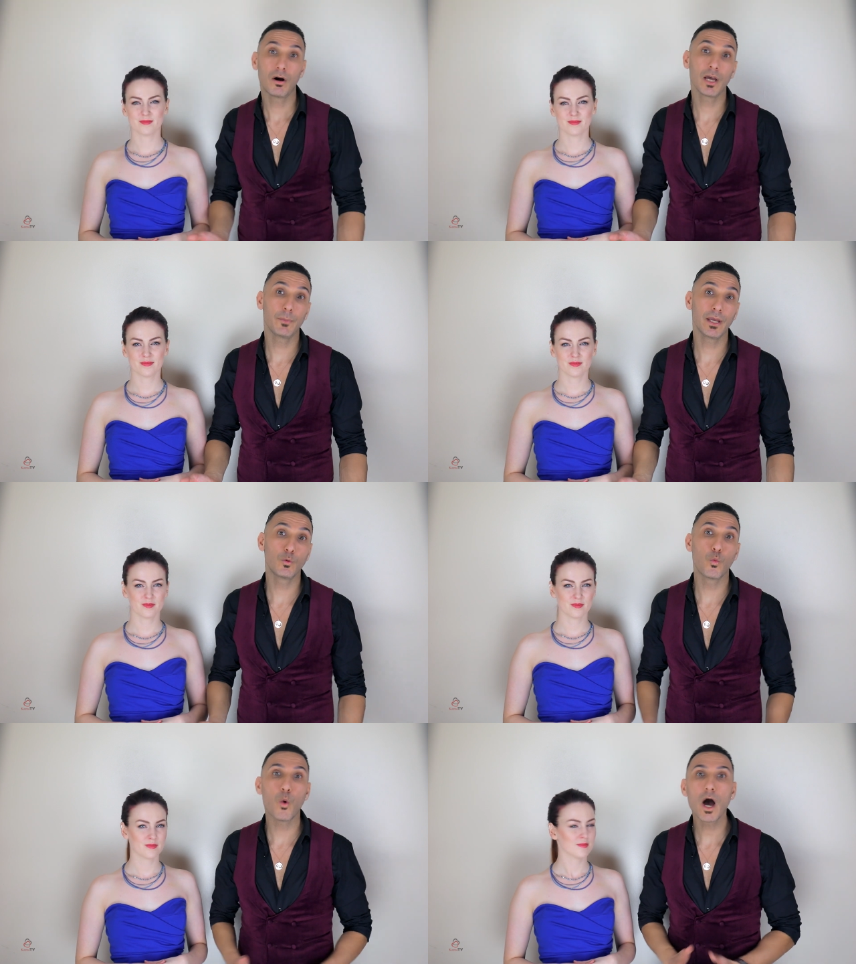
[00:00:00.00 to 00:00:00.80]
Speaker 1: I
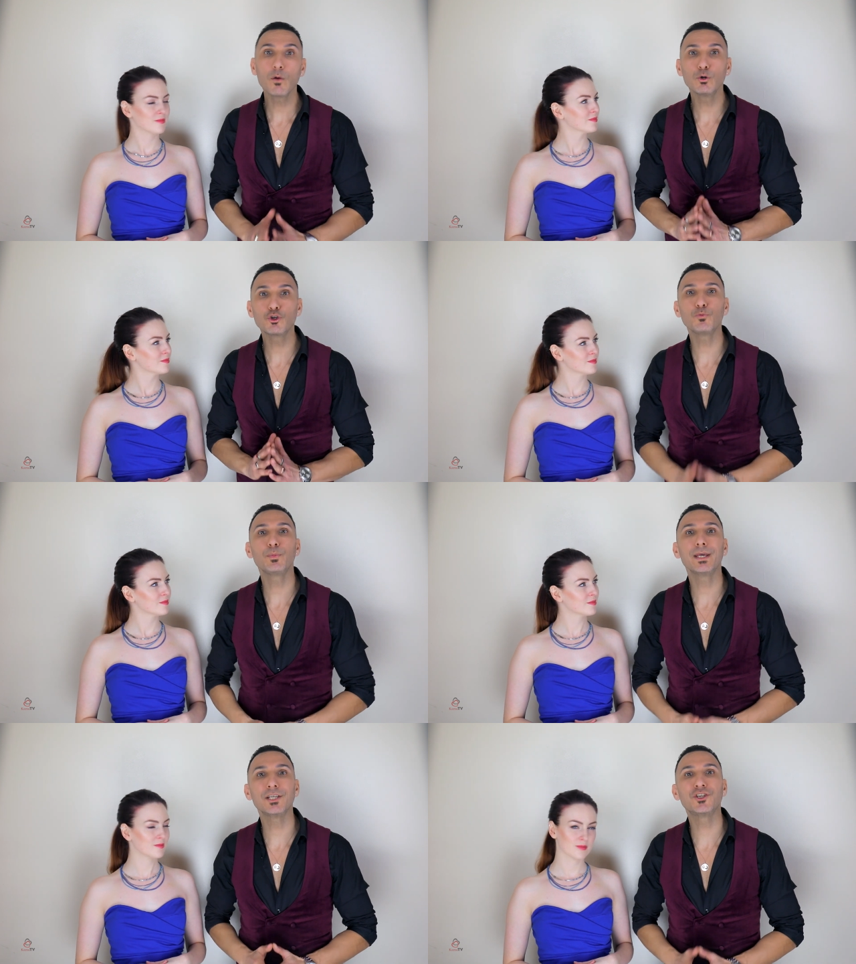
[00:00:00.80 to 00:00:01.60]
mean, why would you
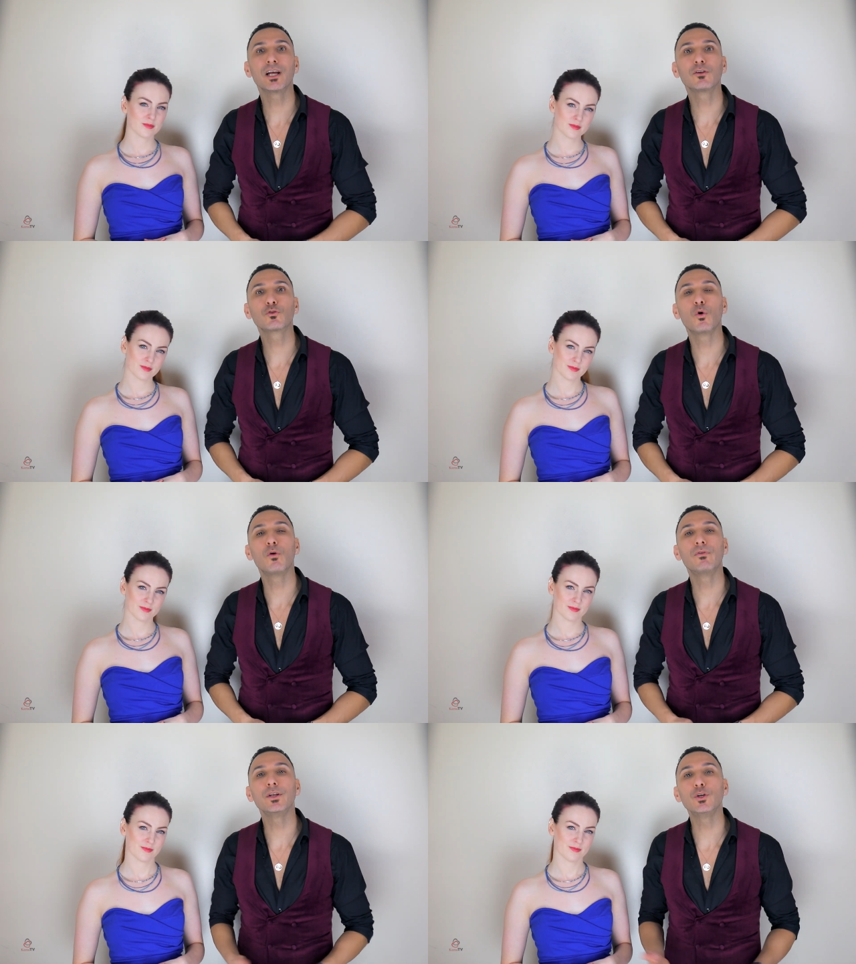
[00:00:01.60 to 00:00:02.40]
be jealous
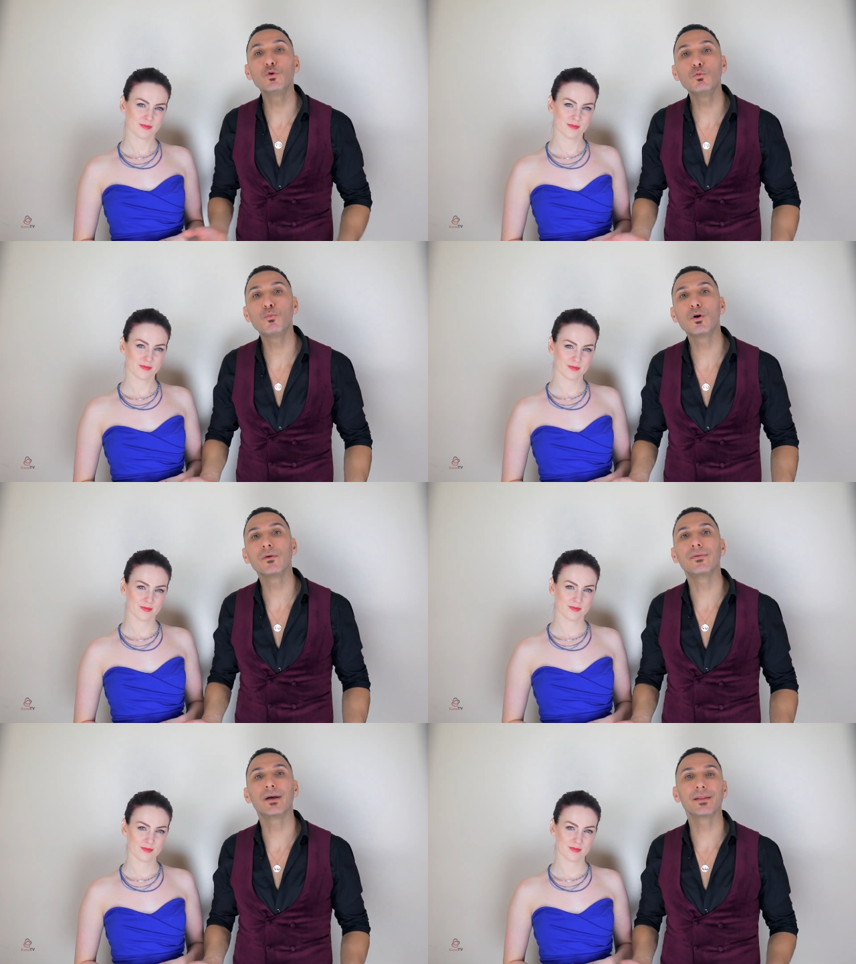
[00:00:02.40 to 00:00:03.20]
of a new
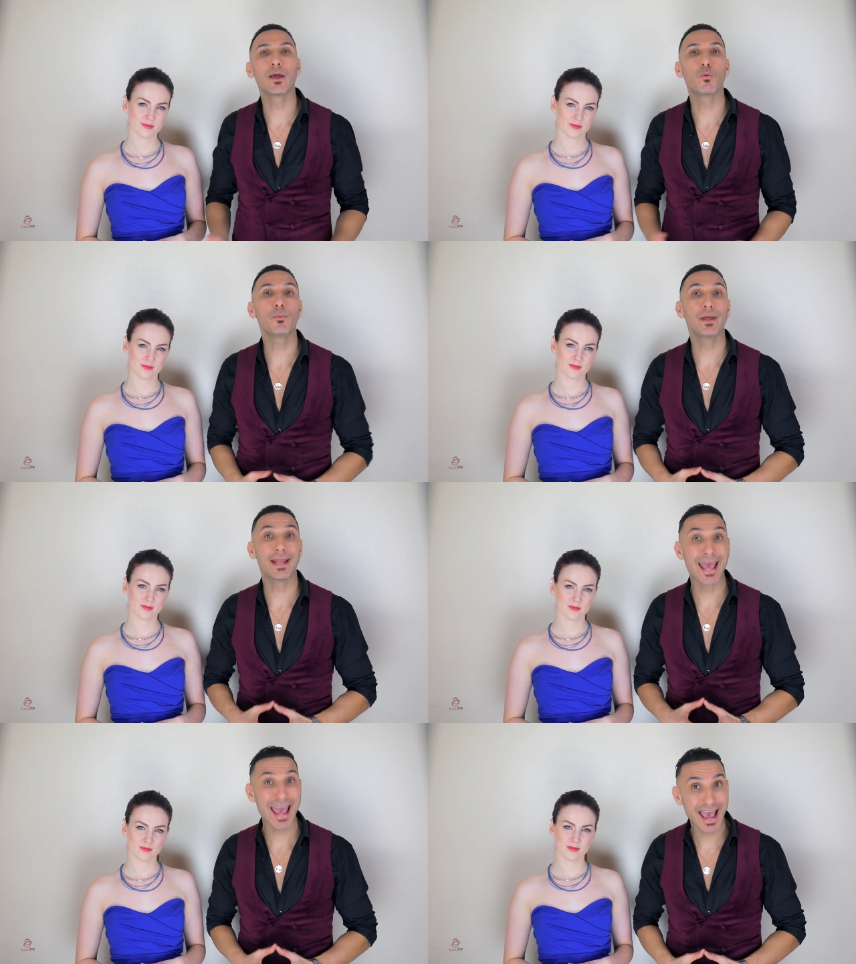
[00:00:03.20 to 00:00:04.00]
boyfriend a woman
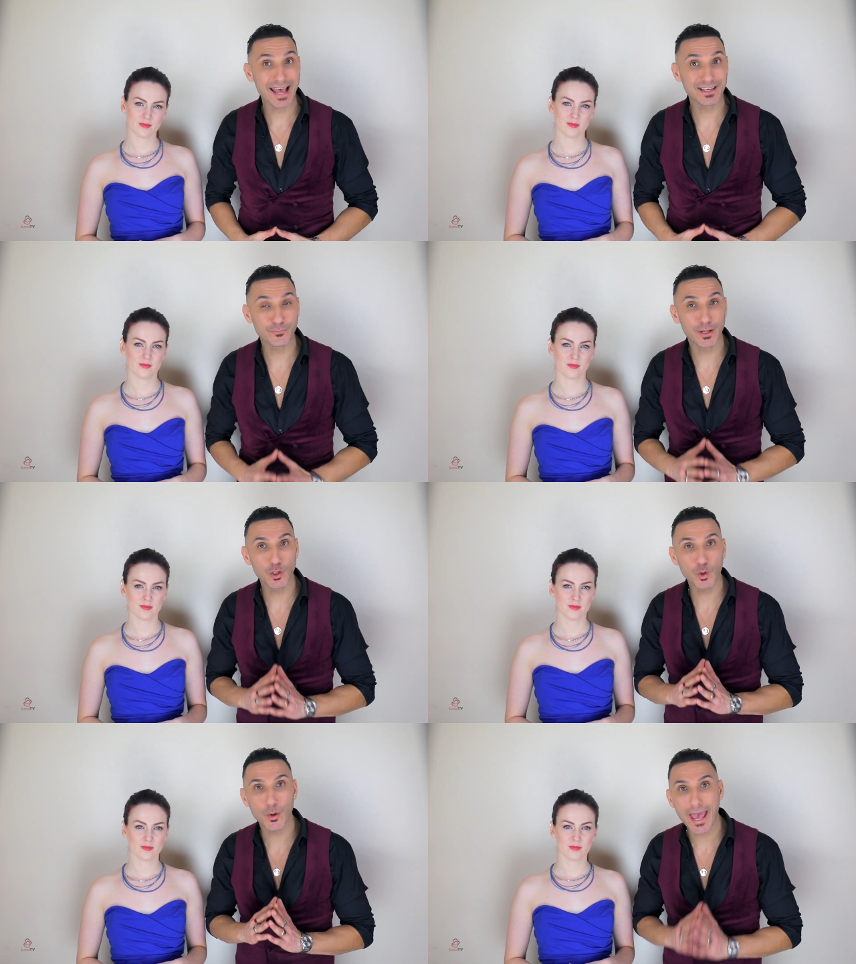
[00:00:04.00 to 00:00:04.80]
has when
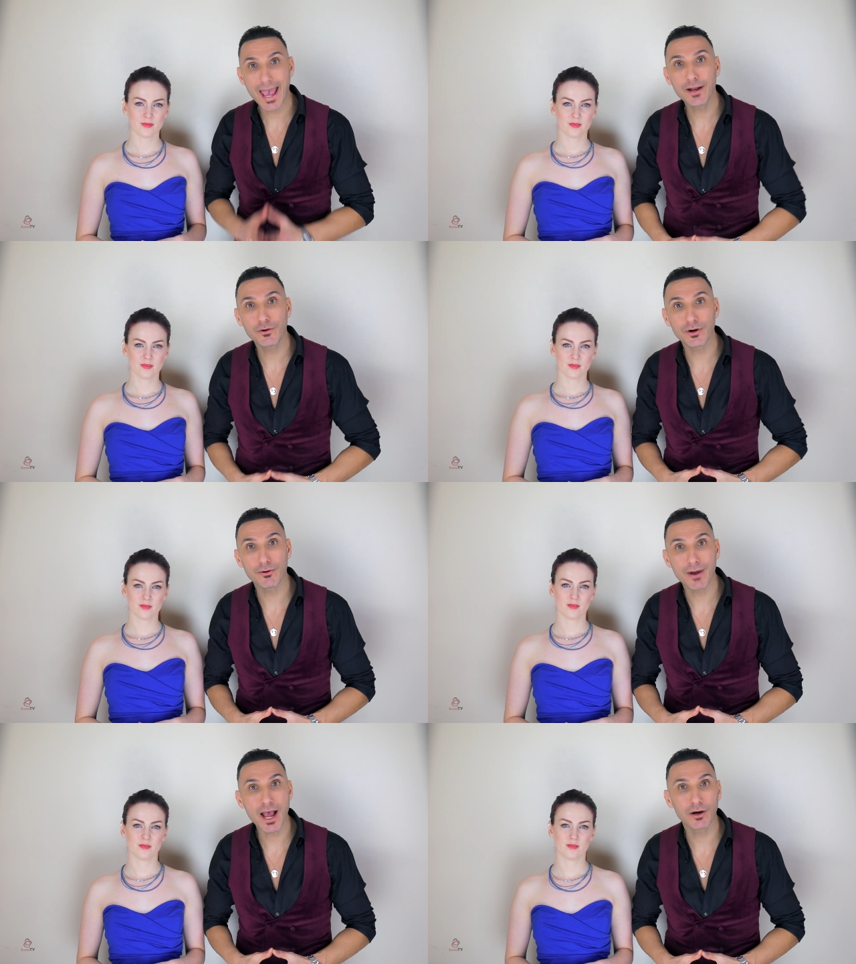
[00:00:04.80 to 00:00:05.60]
you had her
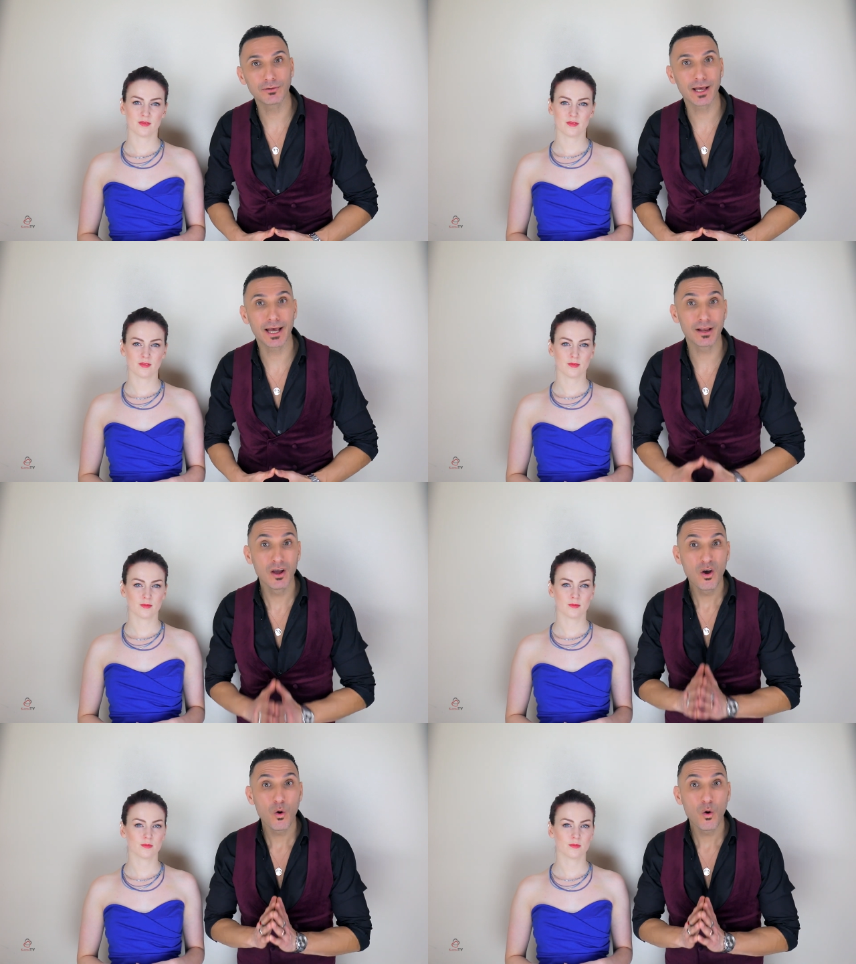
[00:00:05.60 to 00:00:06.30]
around and